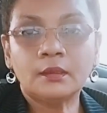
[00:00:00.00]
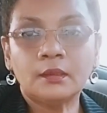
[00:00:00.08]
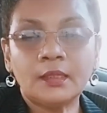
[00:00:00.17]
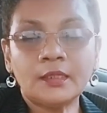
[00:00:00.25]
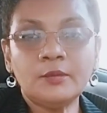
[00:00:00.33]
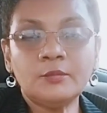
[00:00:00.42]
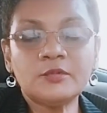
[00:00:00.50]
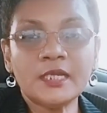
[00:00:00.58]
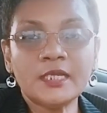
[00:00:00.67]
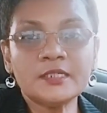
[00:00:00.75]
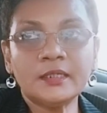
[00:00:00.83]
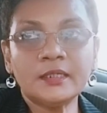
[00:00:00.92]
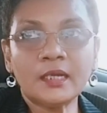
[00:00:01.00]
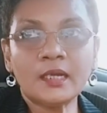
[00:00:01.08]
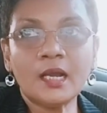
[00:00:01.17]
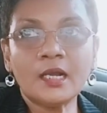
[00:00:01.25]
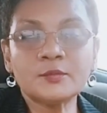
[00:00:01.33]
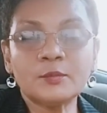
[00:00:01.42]
They keep changing their
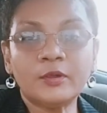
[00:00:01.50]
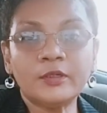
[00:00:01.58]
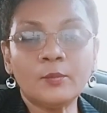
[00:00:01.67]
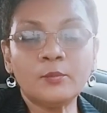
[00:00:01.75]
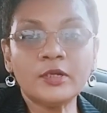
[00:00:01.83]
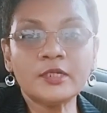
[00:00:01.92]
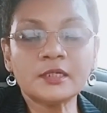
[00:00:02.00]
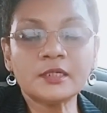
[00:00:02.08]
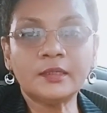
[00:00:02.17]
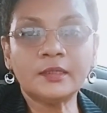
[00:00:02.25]
cars, but they're pressured.